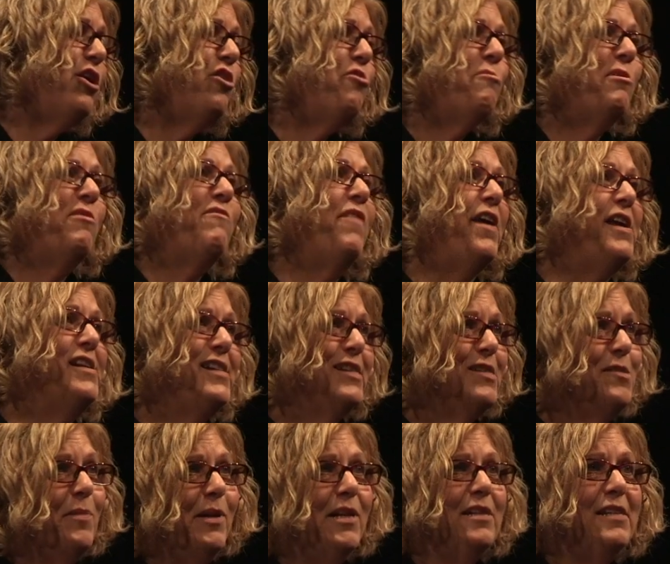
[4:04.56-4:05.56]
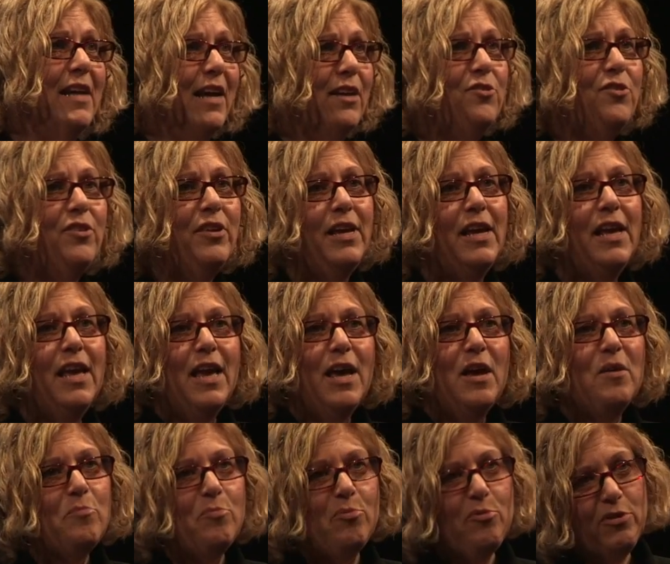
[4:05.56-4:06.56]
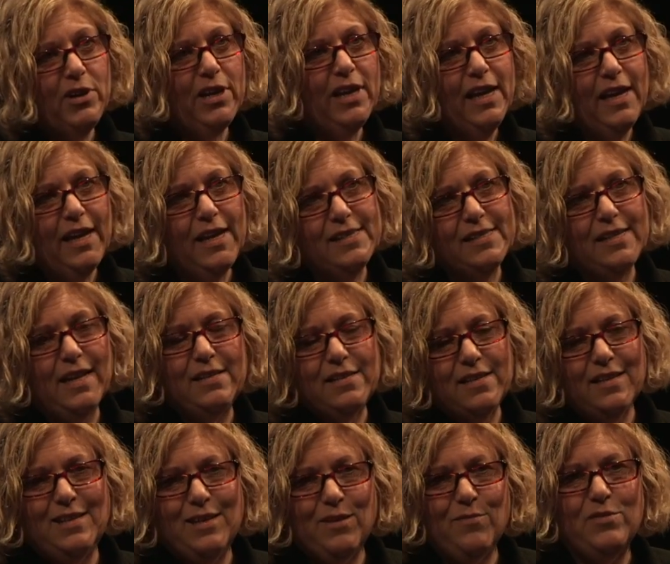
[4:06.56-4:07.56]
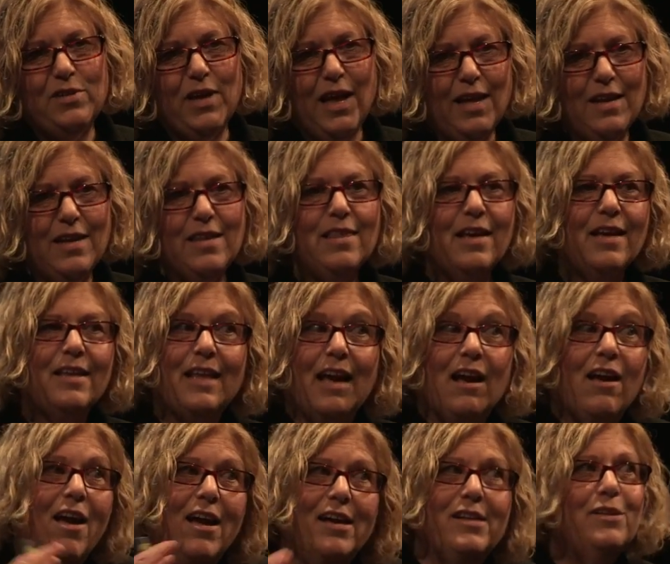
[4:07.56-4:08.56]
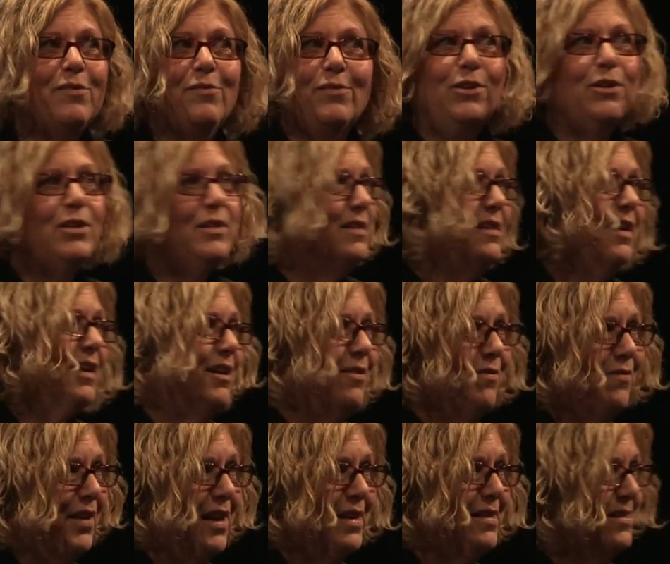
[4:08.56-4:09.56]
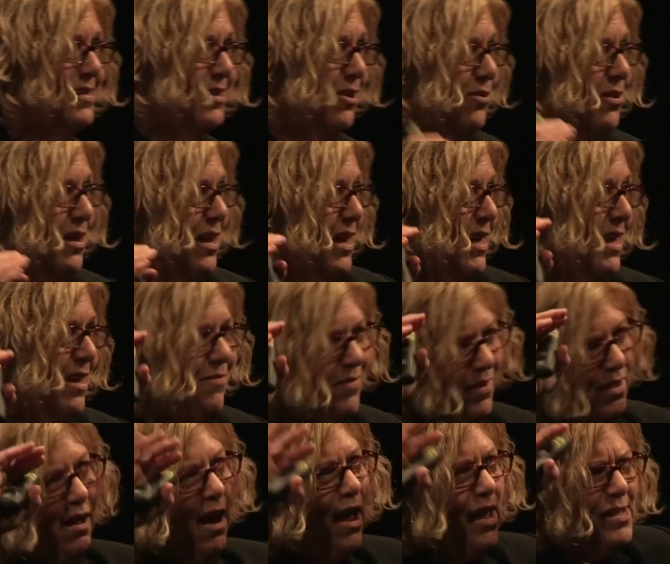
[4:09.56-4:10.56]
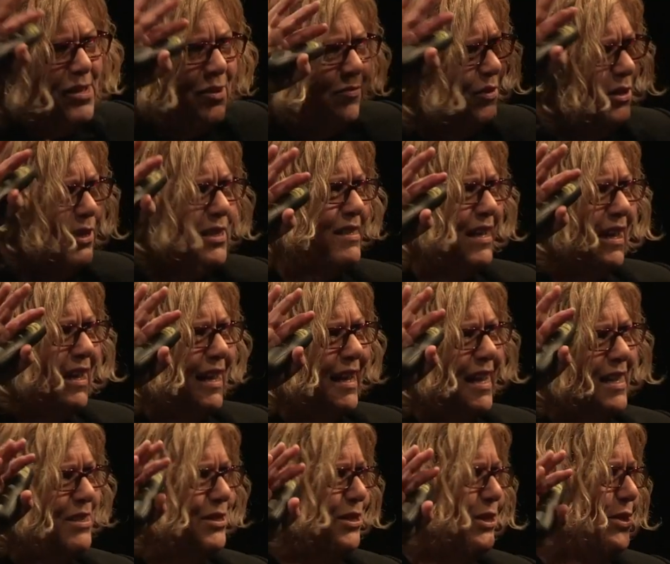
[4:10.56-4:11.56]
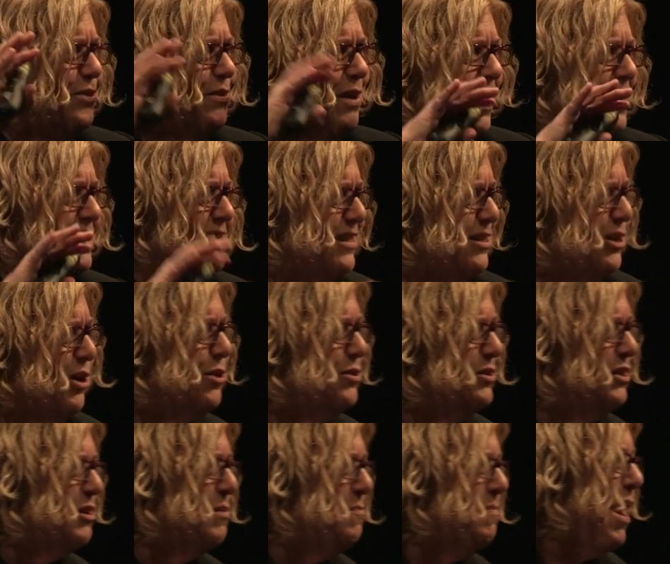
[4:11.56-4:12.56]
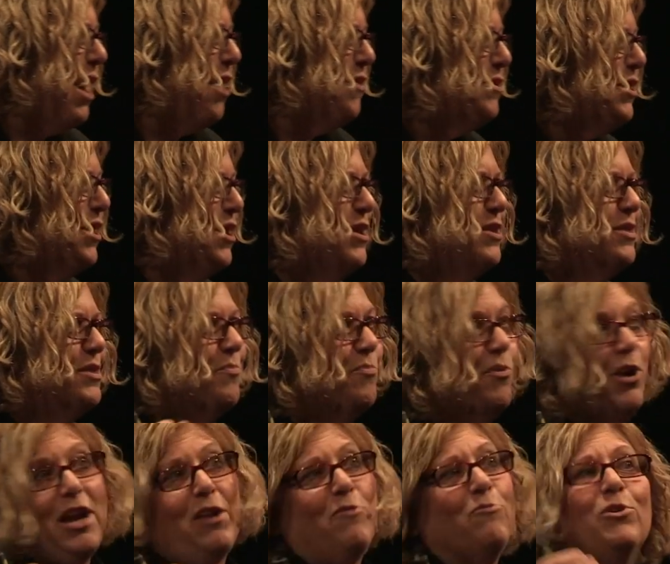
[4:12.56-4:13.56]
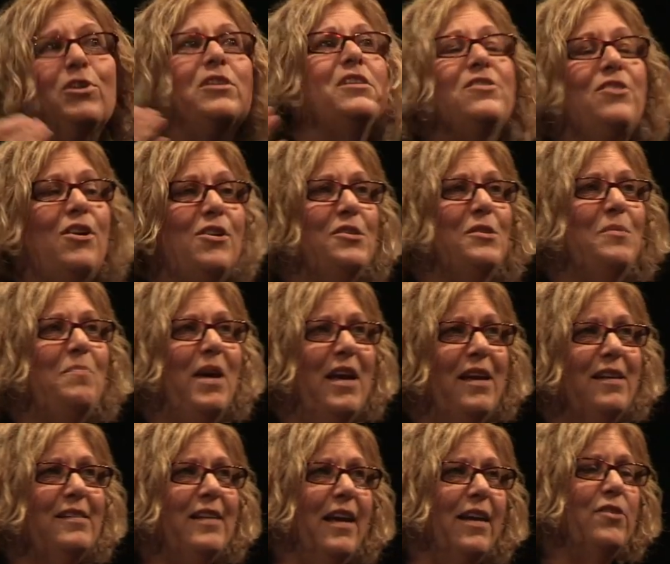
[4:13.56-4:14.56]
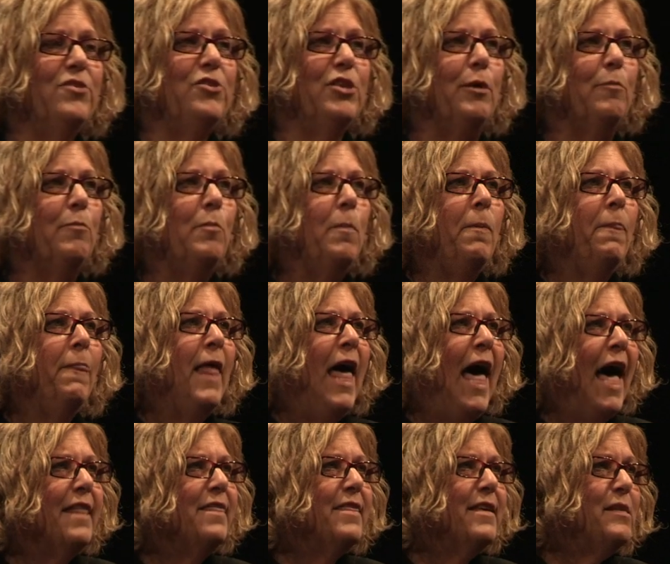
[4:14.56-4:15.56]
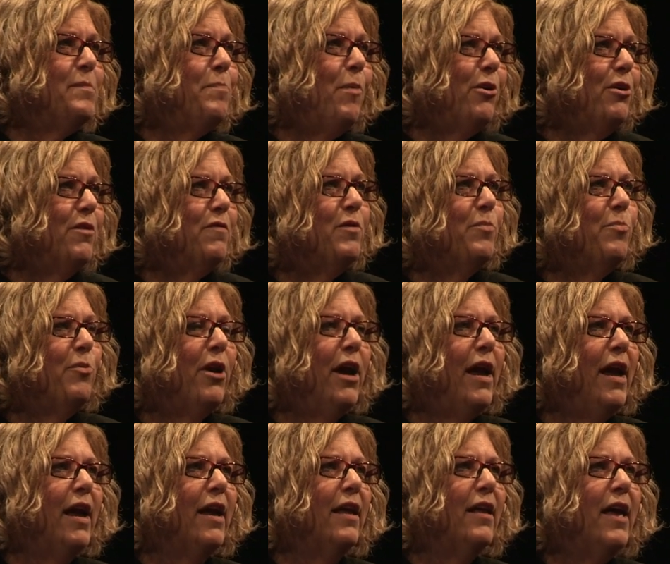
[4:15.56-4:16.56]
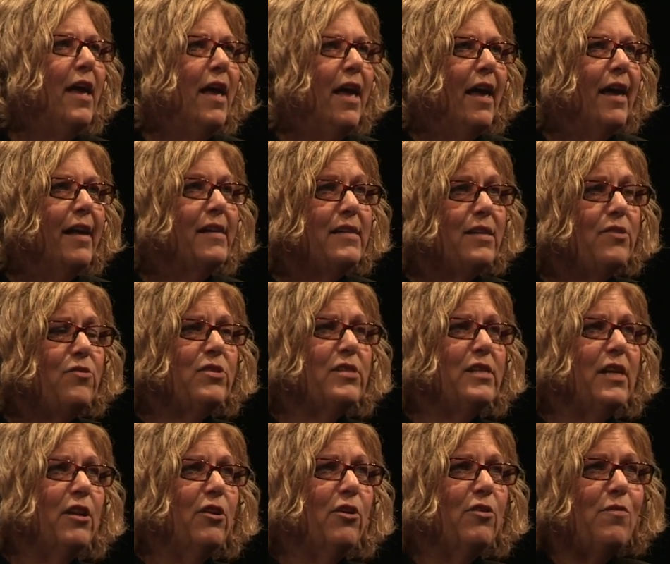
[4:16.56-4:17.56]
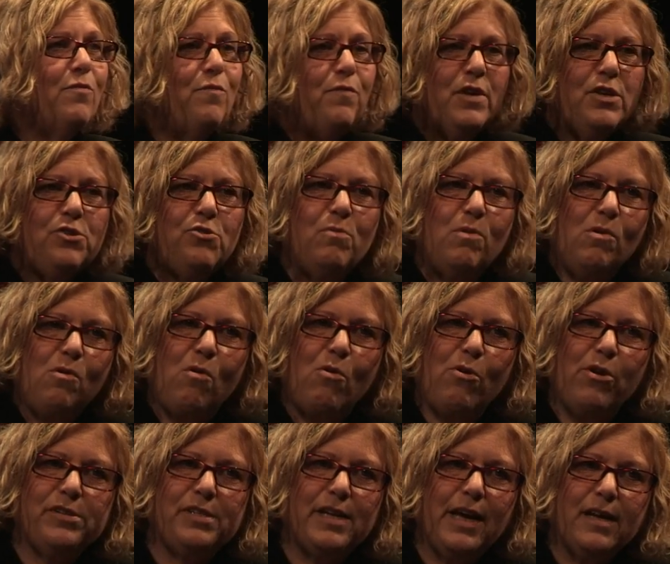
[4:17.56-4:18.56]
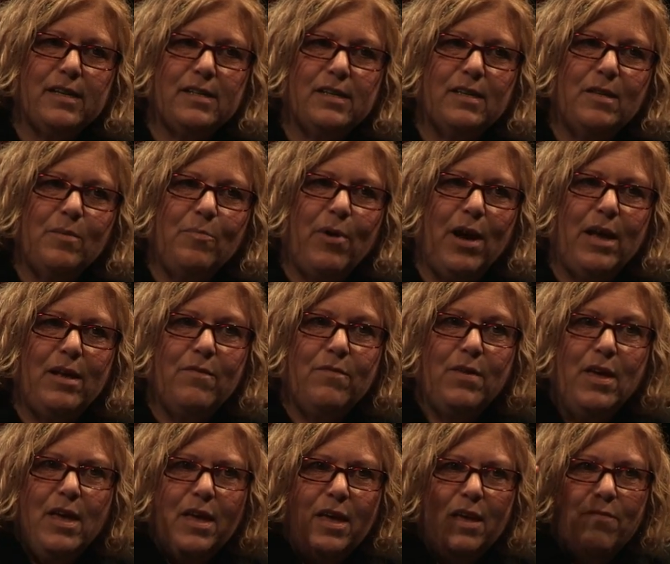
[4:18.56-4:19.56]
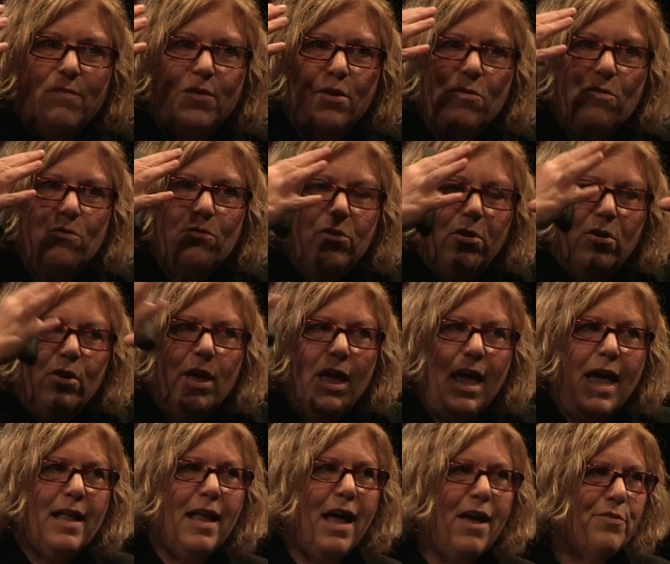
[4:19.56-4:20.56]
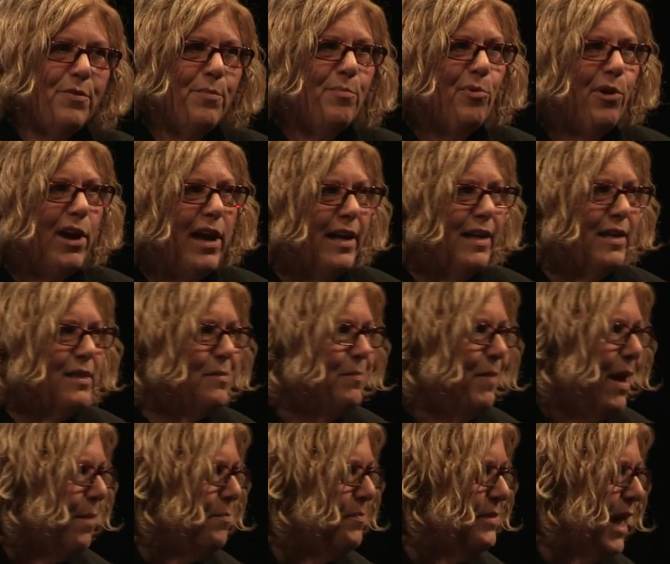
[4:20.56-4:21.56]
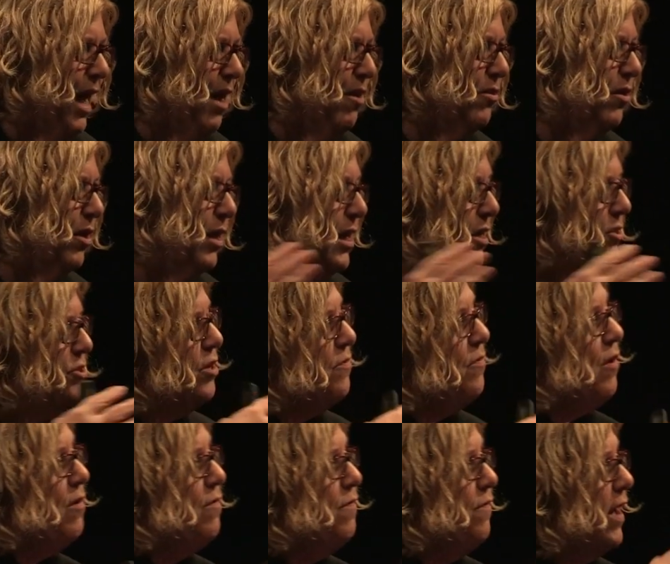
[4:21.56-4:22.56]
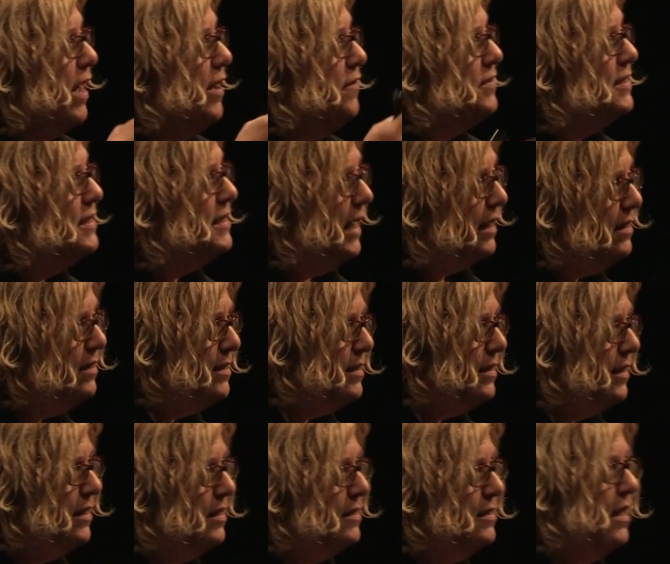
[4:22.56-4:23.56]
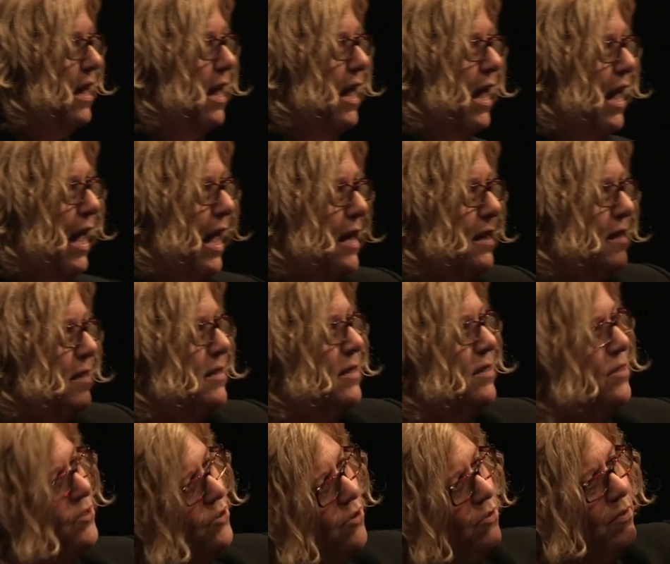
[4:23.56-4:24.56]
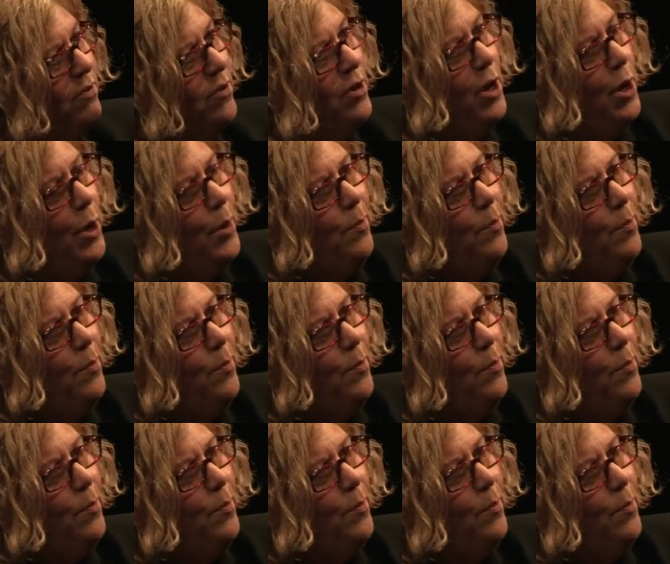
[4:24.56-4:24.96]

human faces, but it's actually pretty sensitive to anything that kind of looks like a face. So if it kind of looks like it has 2 eyes, a nose, and a mouth, the brain will start to pay attention. And this part of the brain, it's interesting, you know, the visual cortex in the brain, if you look at how the brain is mapped out, each of our 5 senses has a certain